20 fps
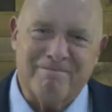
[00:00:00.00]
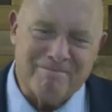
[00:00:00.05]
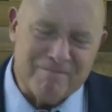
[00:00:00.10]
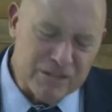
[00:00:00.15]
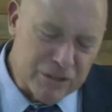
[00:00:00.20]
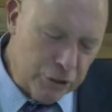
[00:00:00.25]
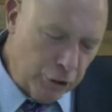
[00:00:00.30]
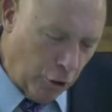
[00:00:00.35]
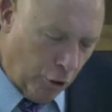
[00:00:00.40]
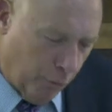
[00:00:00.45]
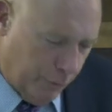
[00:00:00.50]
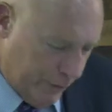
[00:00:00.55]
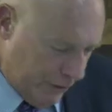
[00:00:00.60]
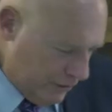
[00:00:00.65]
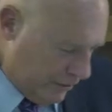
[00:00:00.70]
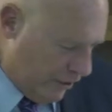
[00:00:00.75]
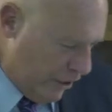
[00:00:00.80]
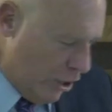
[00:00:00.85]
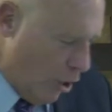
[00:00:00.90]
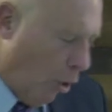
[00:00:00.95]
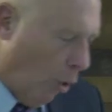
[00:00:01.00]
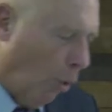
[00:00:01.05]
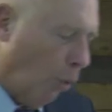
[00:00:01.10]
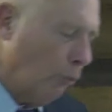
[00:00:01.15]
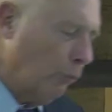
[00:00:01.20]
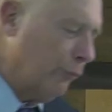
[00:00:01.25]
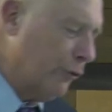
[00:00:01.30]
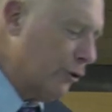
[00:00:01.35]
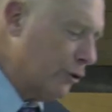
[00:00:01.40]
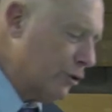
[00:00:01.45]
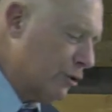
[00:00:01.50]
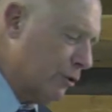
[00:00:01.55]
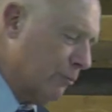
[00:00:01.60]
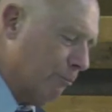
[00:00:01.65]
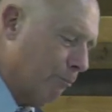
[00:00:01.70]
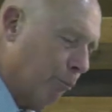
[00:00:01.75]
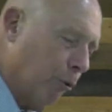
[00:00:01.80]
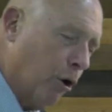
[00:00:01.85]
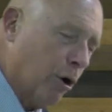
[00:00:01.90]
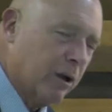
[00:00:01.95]
Job is the oldest
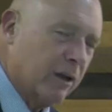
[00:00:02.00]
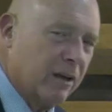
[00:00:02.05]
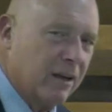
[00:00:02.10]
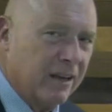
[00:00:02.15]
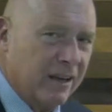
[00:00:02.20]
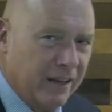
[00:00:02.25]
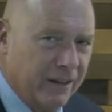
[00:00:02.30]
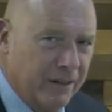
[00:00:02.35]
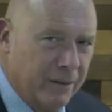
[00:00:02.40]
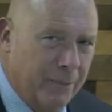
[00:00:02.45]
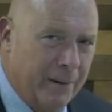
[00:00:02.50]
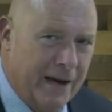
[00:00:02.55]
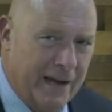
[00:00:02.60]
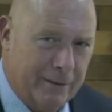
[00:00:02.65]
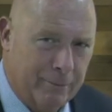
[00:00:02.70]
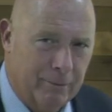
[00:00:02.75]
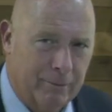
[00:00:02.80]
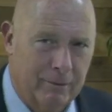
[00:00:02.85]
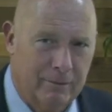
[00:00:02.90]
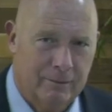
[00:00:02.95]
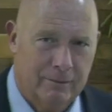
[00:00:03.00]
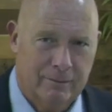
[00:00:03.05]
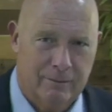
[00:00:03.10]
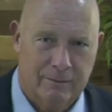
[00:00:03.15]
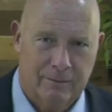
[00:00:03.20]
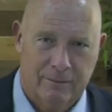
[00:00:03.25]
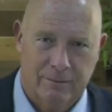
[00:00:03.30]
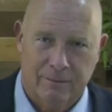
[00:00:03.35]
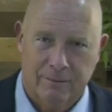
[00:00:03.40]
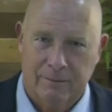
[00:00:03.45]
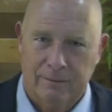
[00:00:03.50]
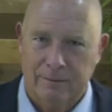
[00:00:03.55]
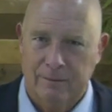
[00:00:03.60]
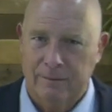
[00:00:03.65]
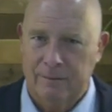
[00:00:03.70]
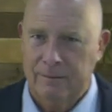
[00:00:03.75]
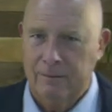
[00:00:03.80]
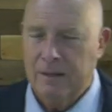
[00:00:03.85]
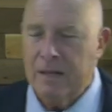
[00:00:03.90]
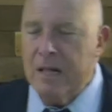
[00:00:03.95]
book in the Bible.
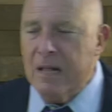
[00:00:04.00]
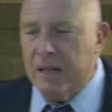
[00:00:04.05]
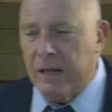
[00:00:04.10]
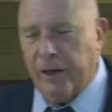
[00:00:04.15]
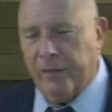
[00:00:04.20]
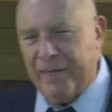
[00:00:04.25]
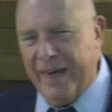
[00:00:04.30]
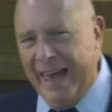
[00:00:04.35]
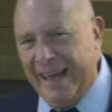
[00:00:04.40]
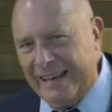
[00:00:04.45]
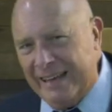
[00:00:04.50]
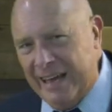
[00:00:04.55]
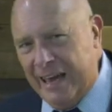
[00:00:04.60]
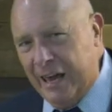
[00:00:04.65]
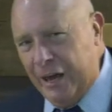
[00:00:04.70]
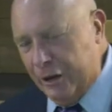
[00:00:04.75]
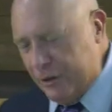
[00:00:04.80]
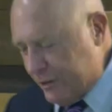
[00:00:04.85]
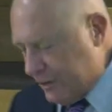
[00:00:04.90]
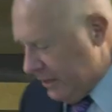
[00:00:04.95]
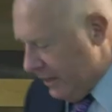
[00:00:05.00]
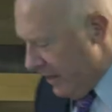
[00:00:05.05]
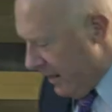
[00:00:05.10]
Uh, that is,